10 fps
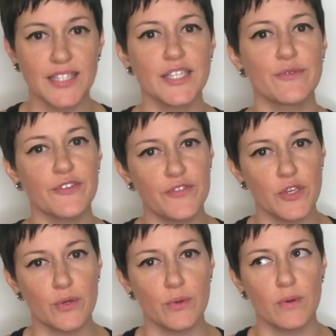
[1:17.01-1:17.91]
I did a
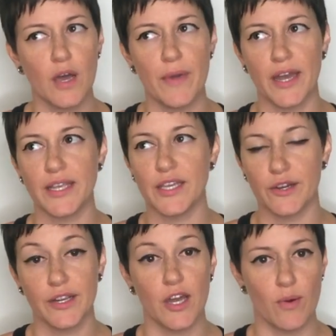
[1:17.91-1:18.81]
review about a
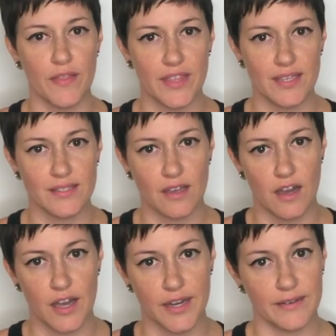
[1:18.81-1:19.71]
year ago on these
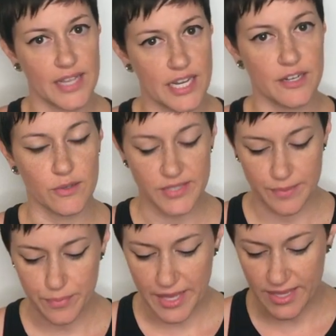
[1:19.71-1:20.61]
on Eden Knows
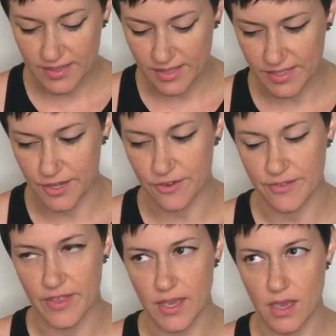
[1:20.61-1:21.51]
Implants. It's under
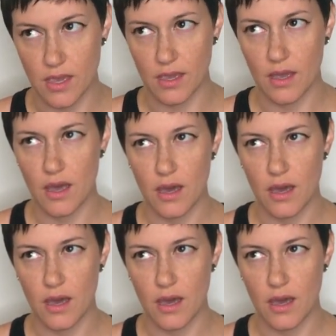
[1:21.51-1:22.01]
the